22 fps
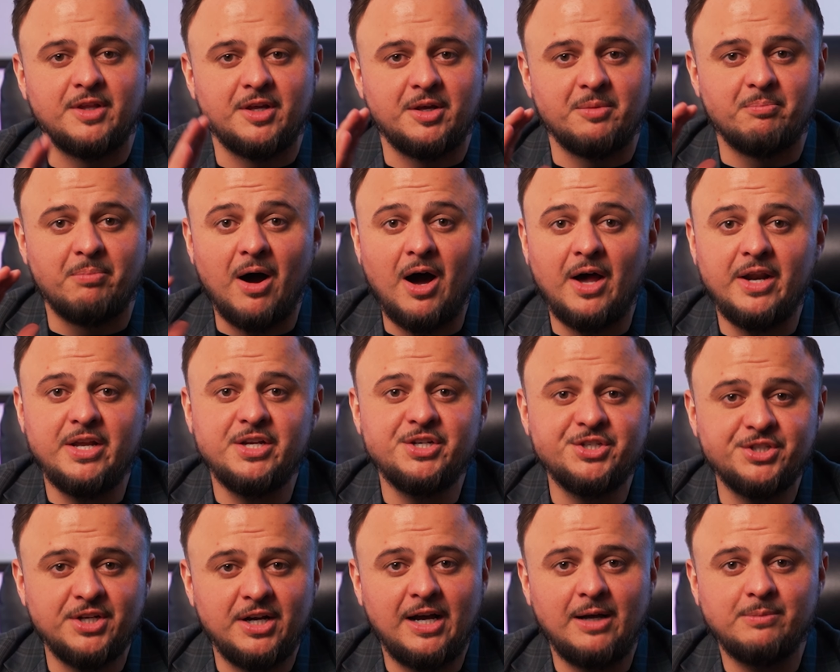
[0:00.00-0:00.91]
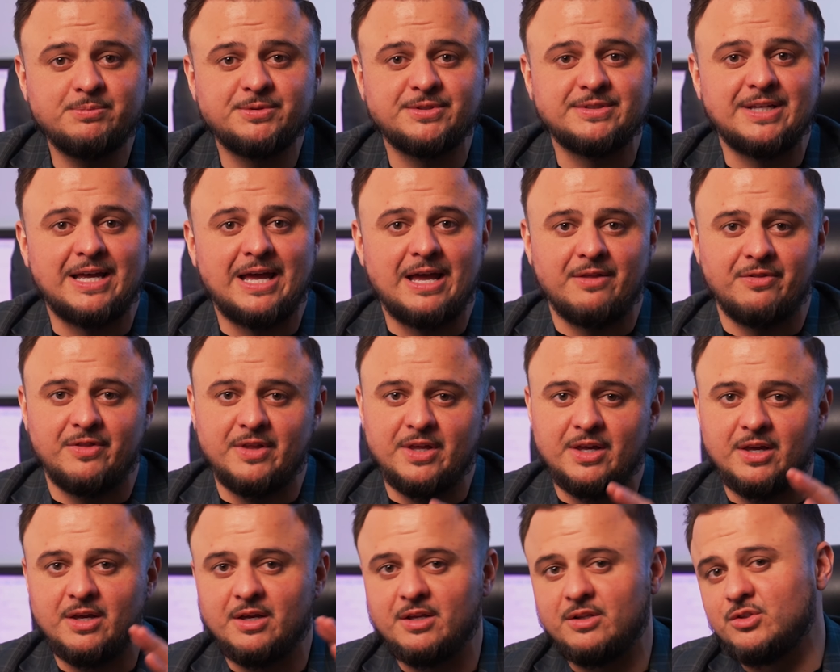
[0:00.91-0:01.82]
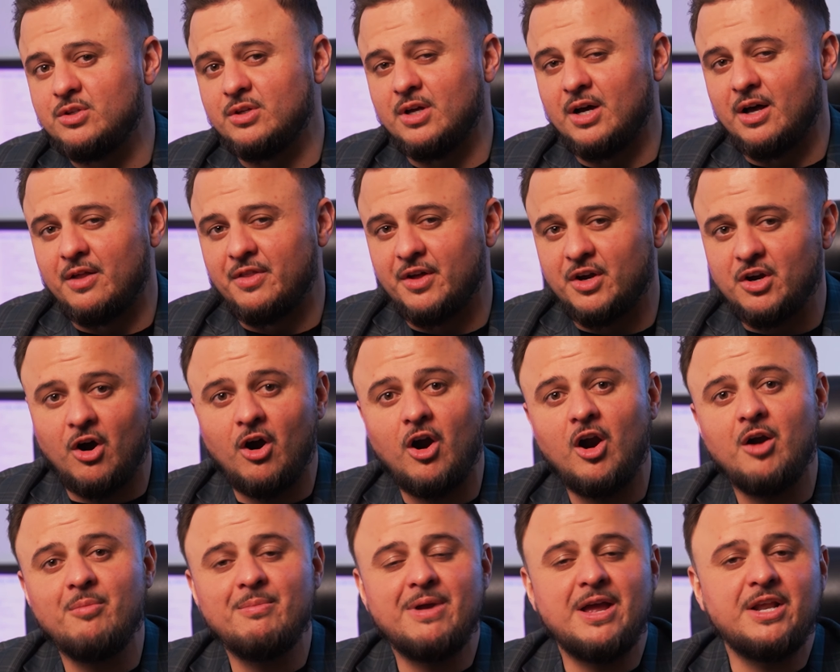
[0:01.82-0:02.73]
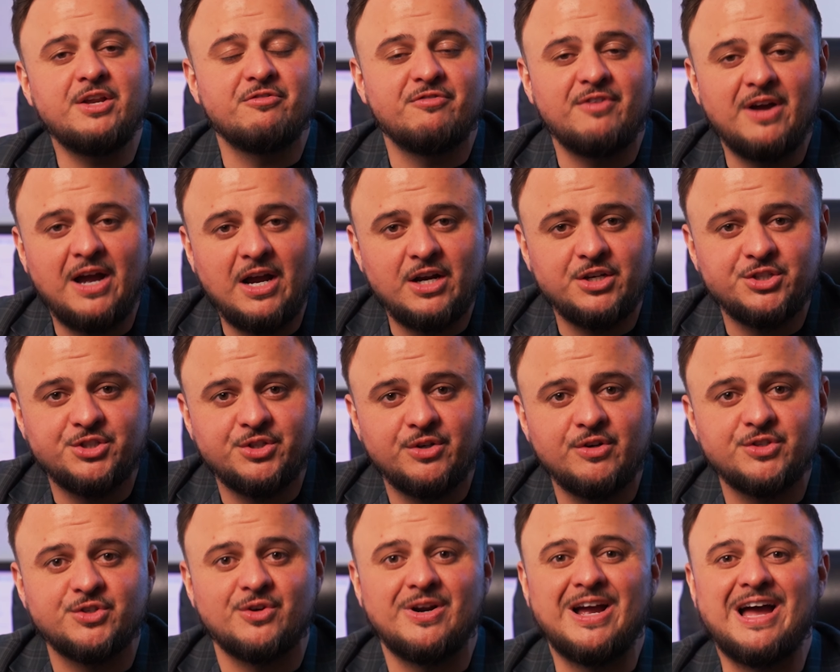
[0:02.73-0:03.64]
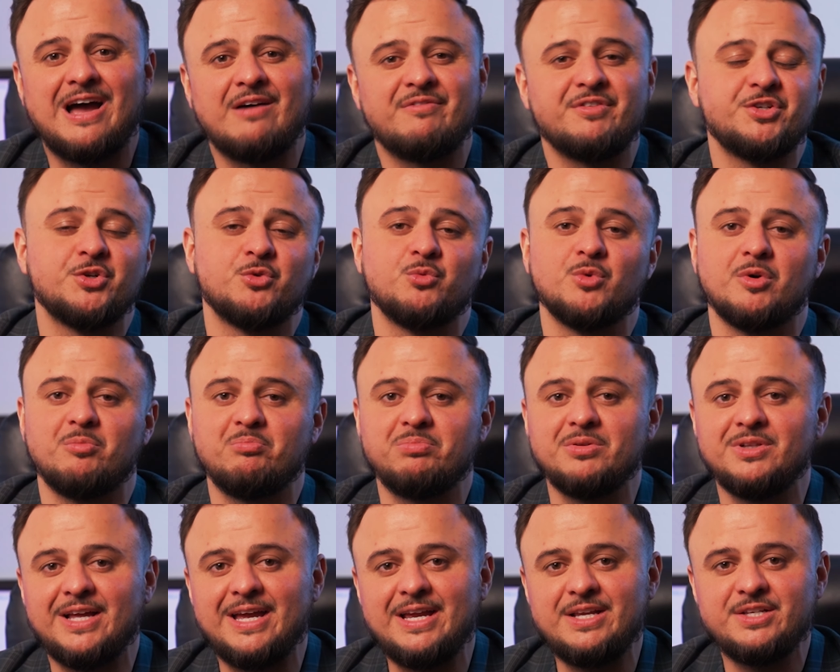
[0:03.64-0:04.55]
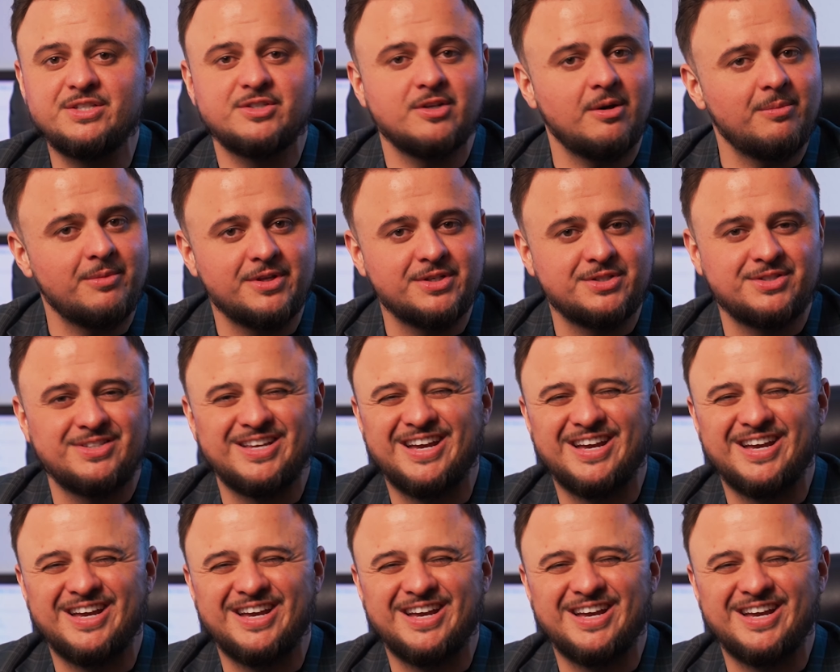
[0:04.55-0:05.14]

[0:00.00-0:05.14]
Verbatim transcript: the body shops and the uh, the car manufacturers are having to replace some of this